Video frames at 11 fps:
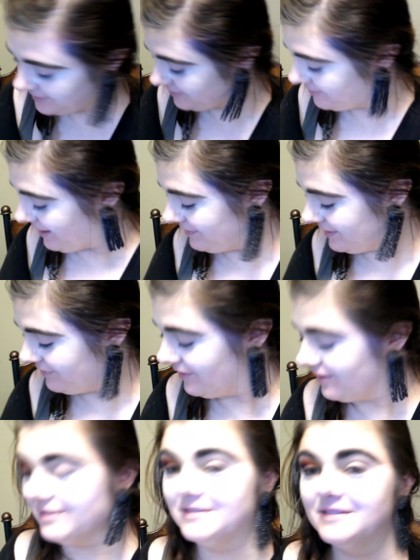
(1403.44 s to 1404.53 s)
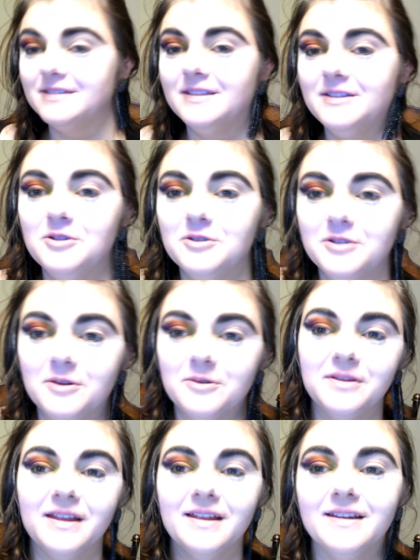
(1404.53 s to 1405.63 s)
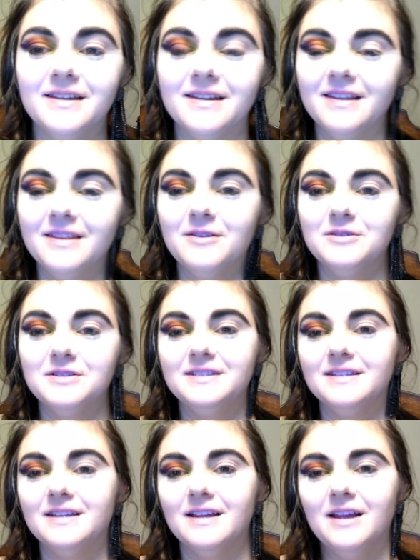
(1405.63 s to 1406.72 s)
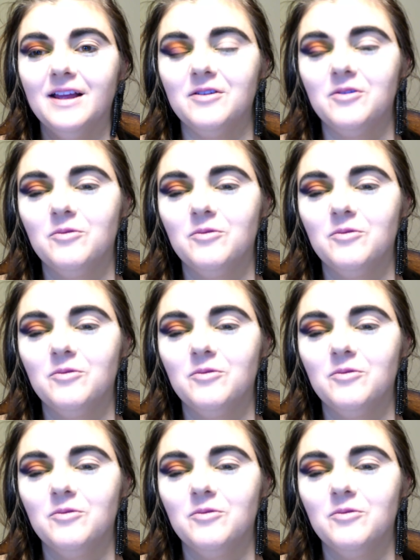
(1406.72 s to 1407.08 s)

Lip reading: Gravity Falls, you'll know that there's a